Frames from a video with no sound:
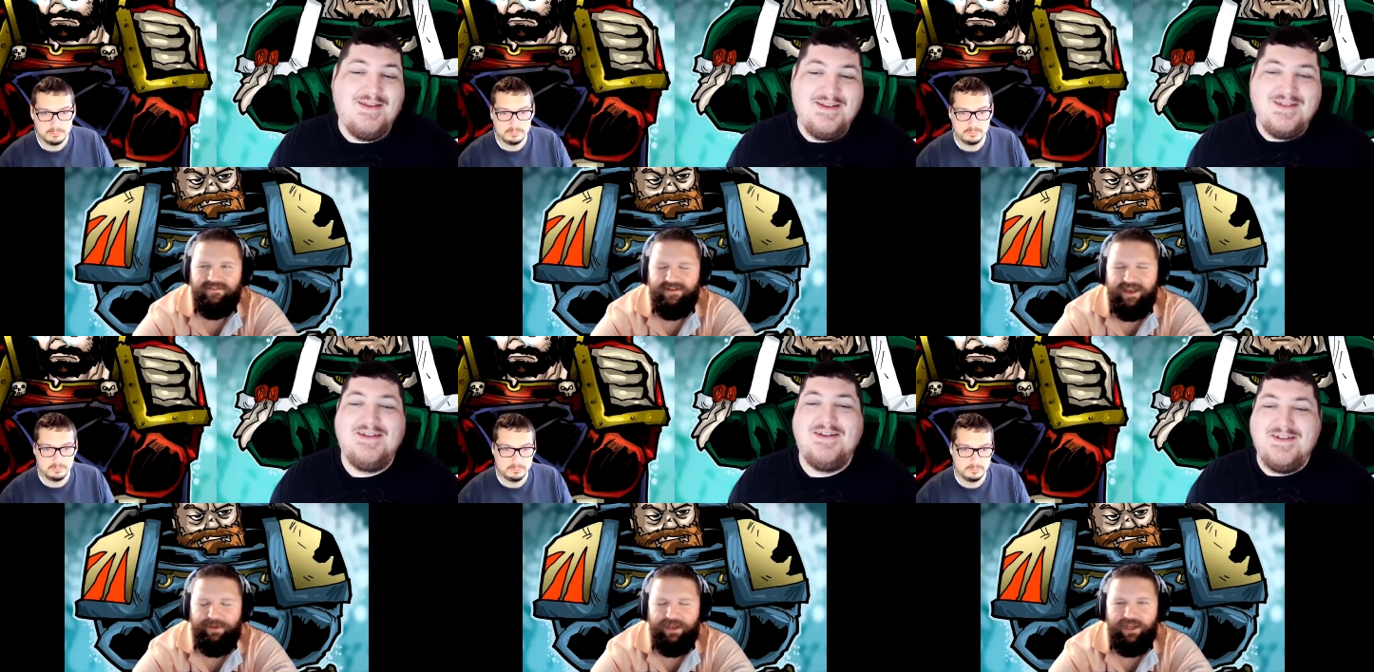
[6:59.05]
Speaker 1: I
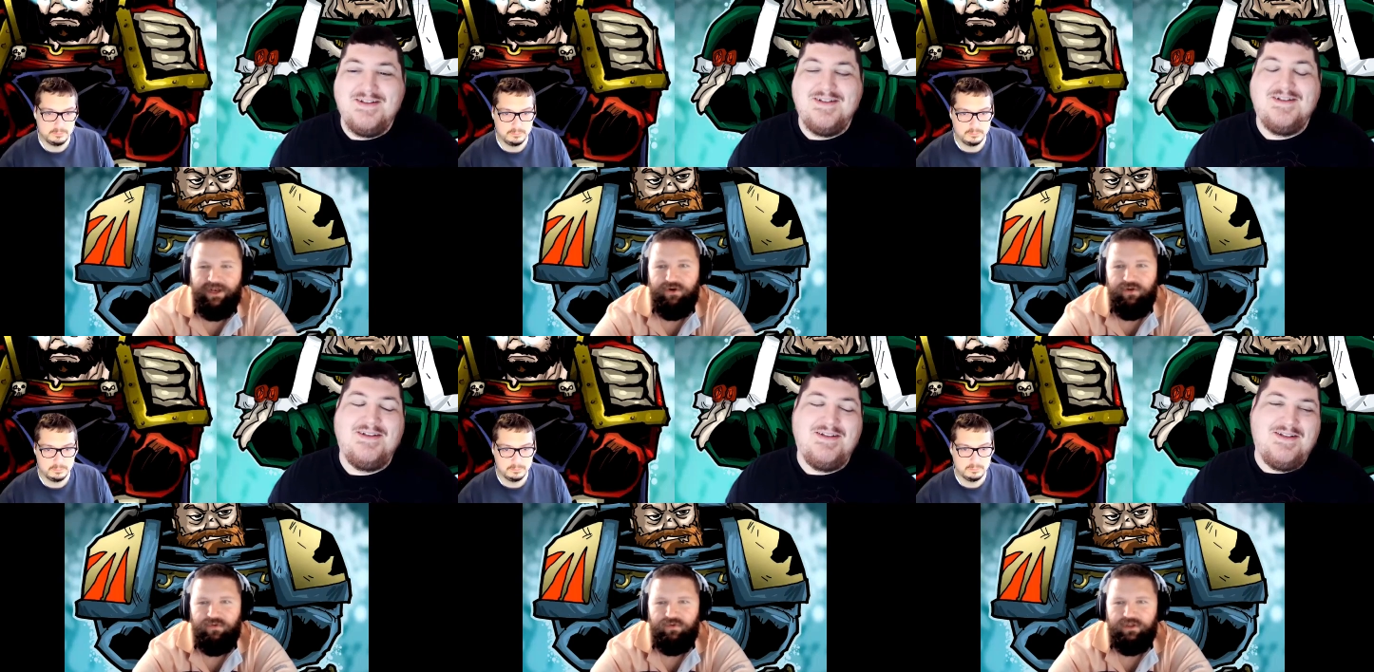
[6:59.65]
mean, in
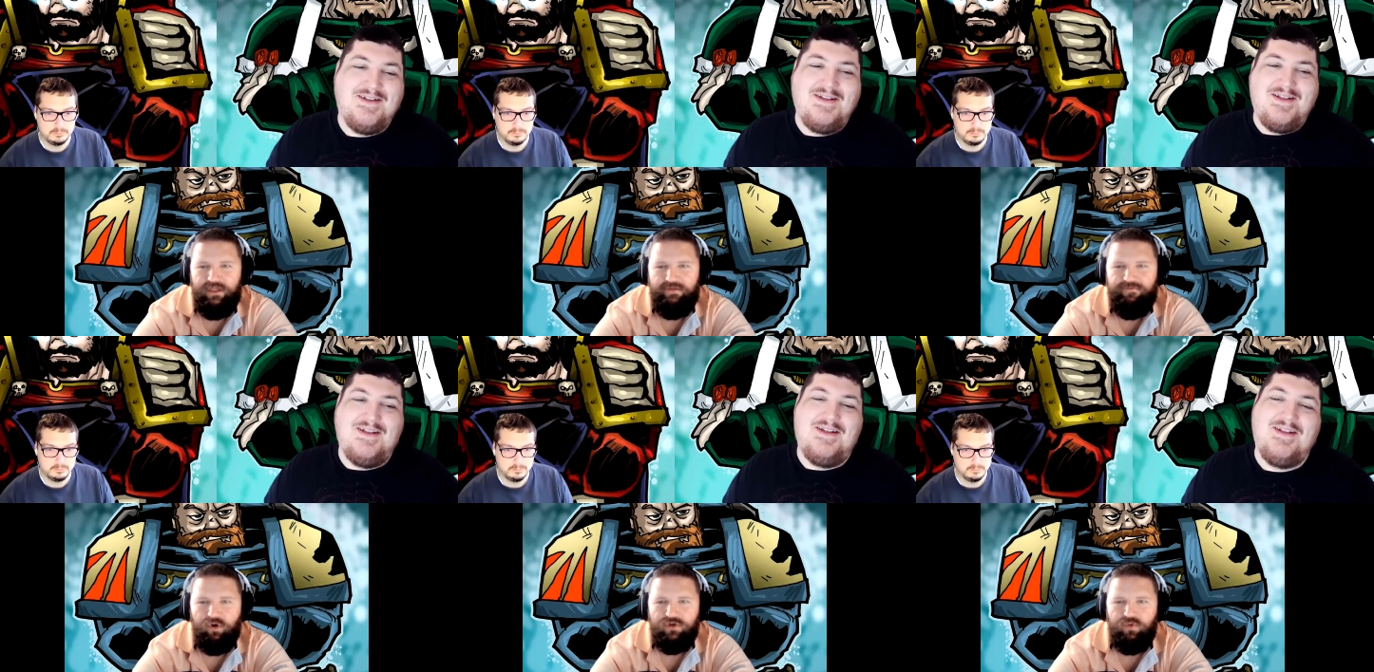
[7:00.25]

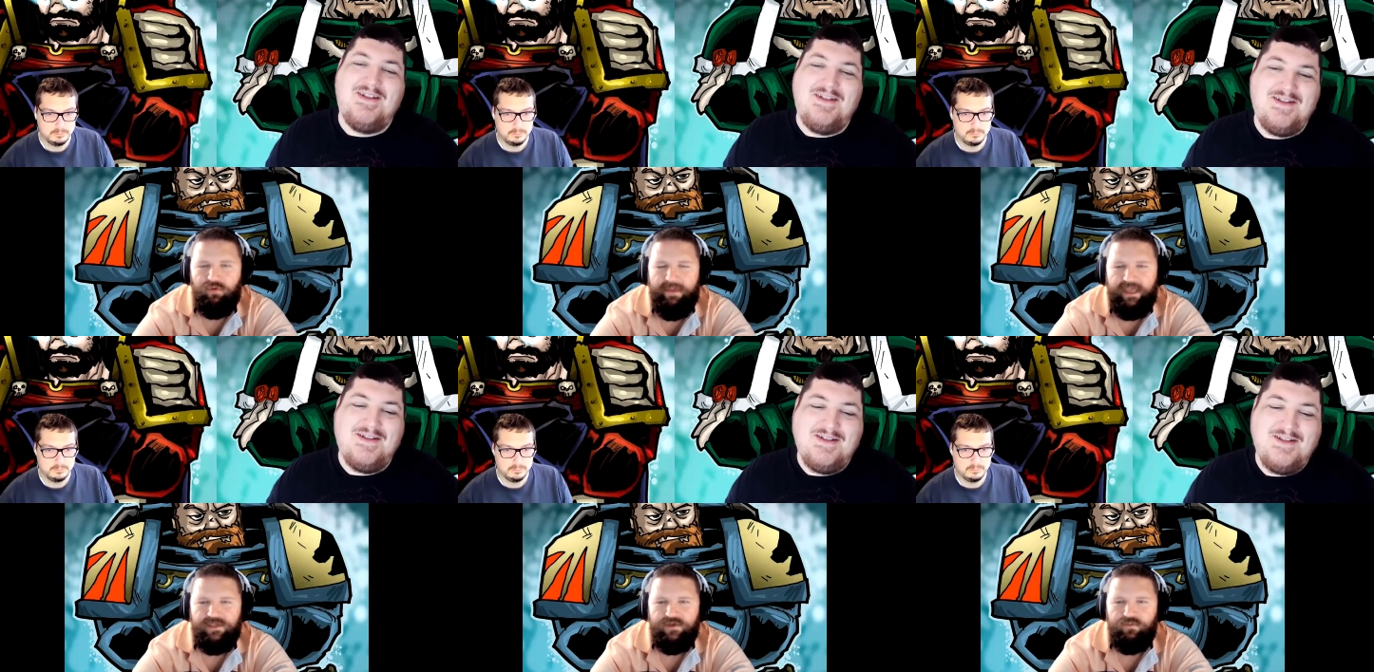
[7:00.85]
Forge World makes
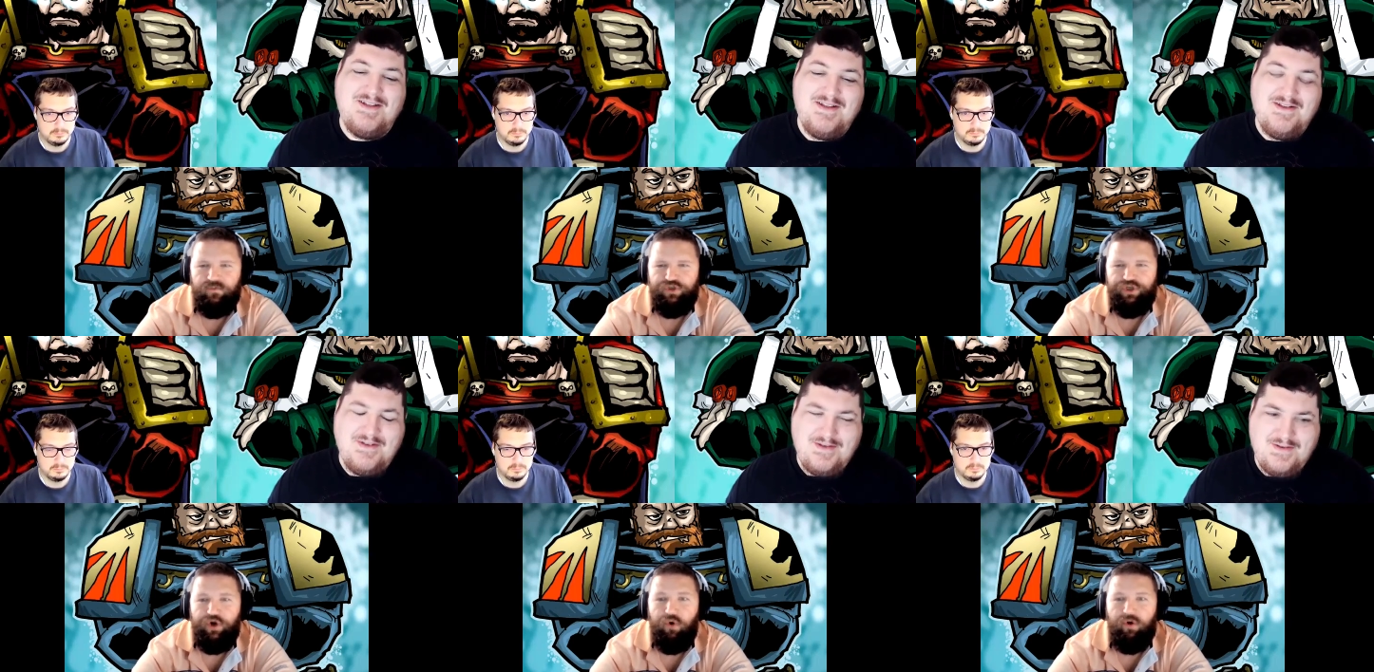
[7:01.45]
a
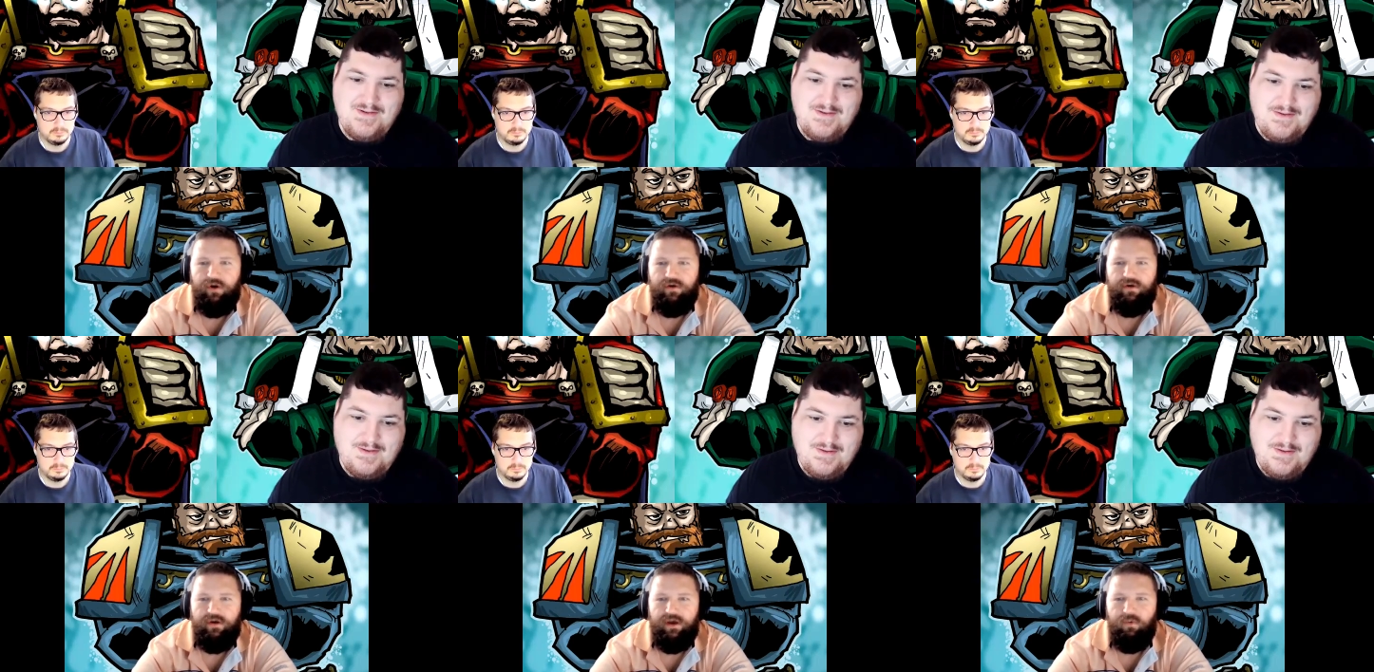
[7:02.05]
Chinook
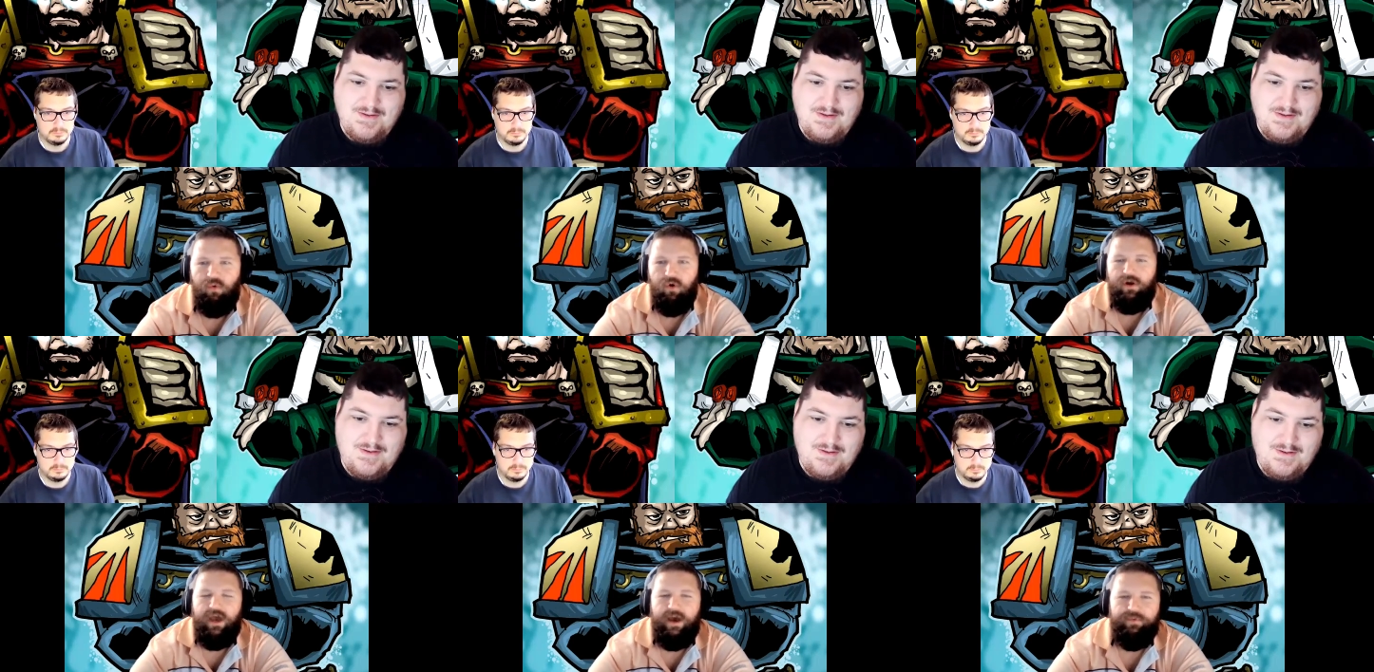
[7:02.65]
uh, war
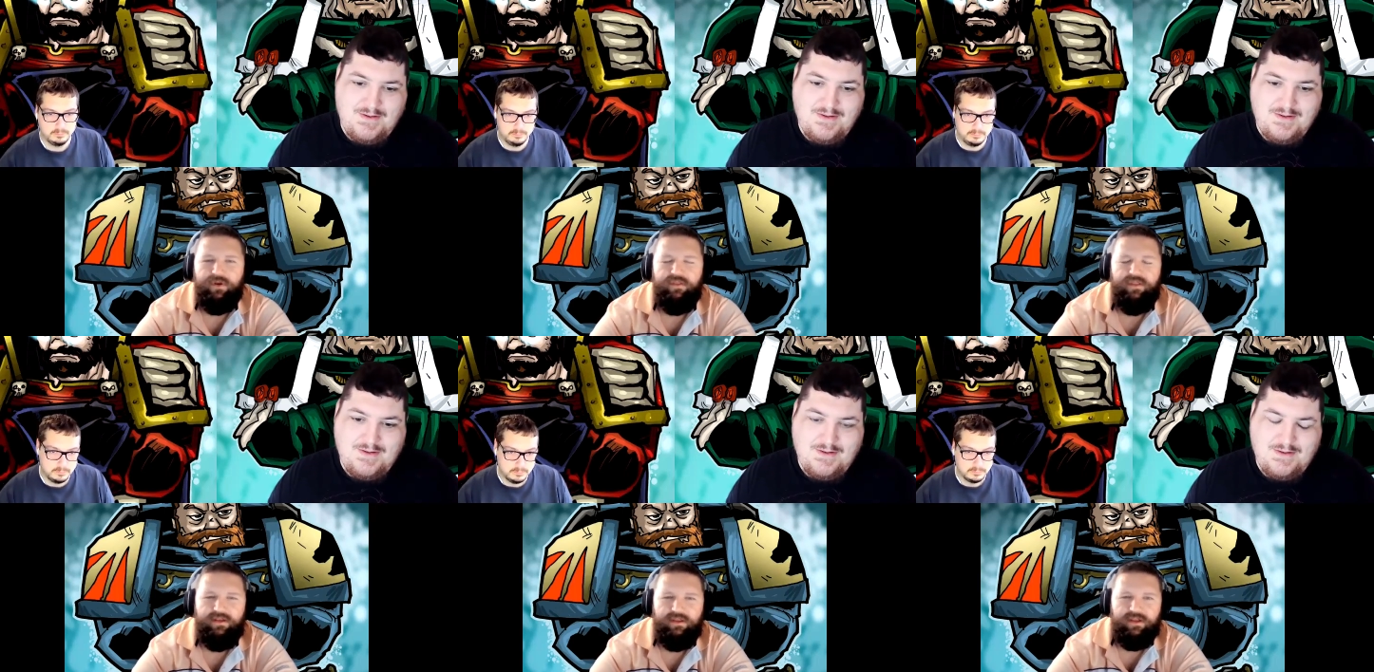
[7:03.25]
copter that
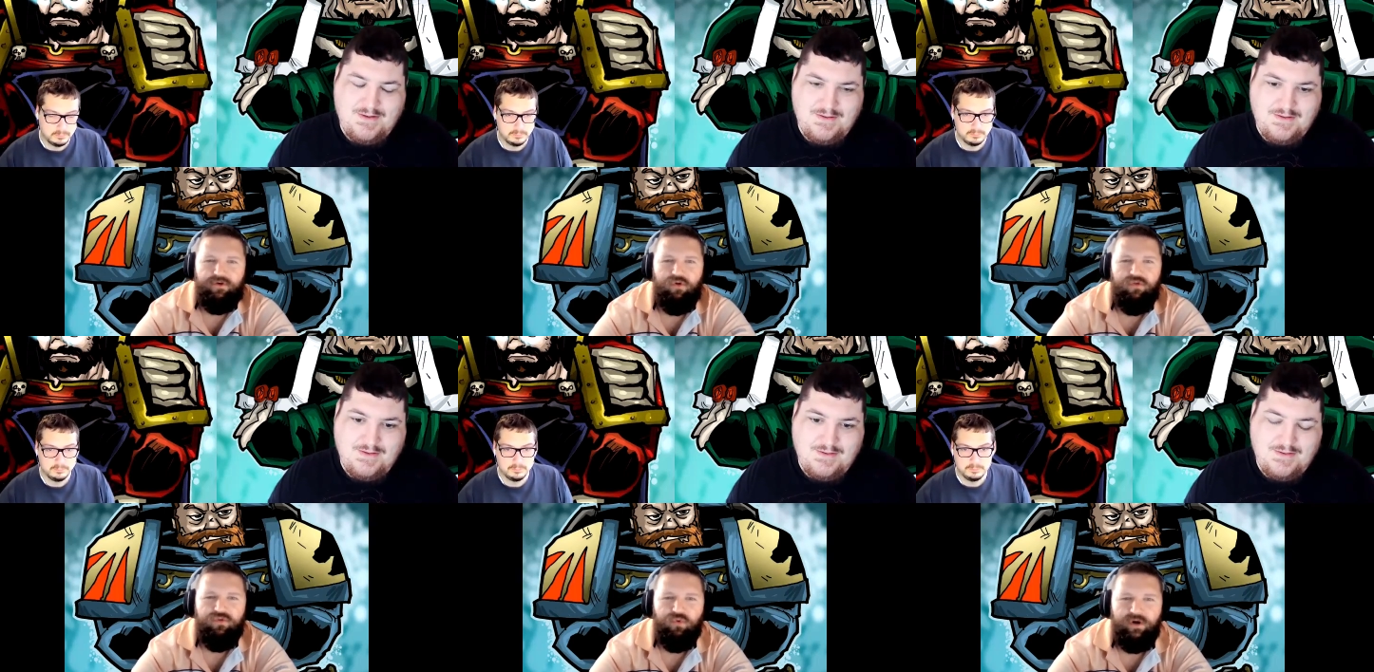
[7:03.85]
can hold
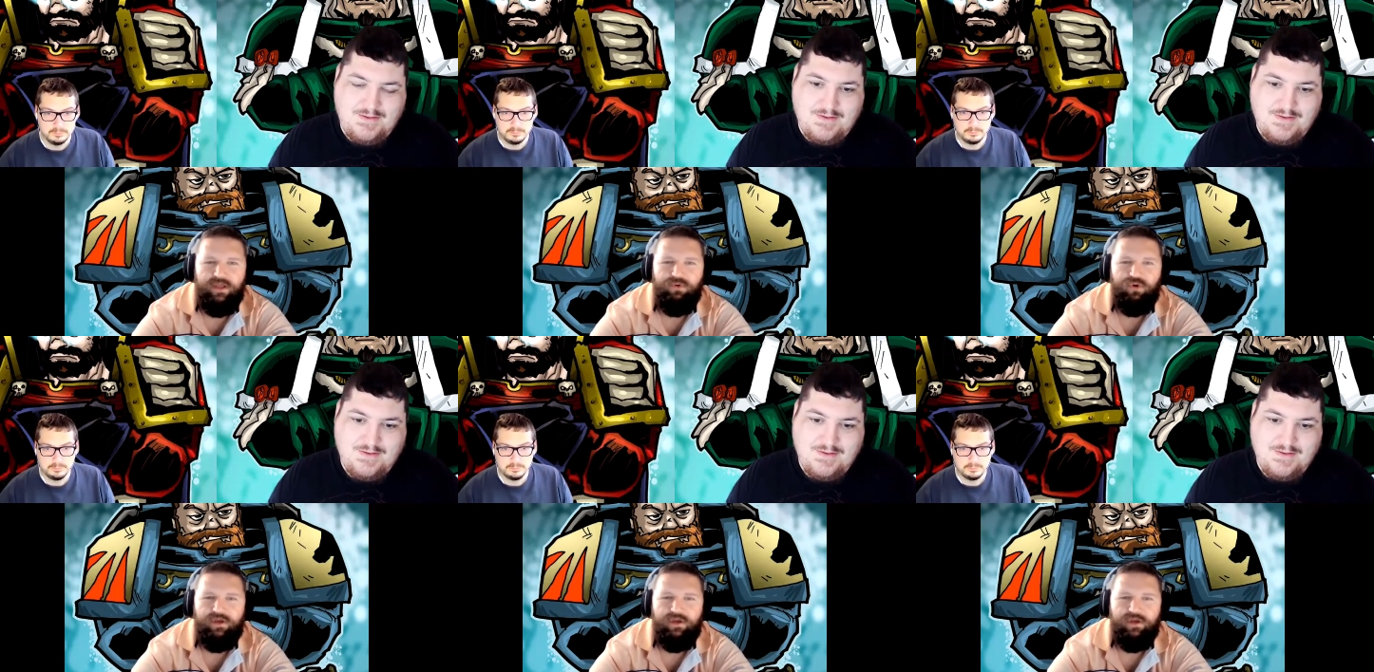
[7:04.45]
twenty boys,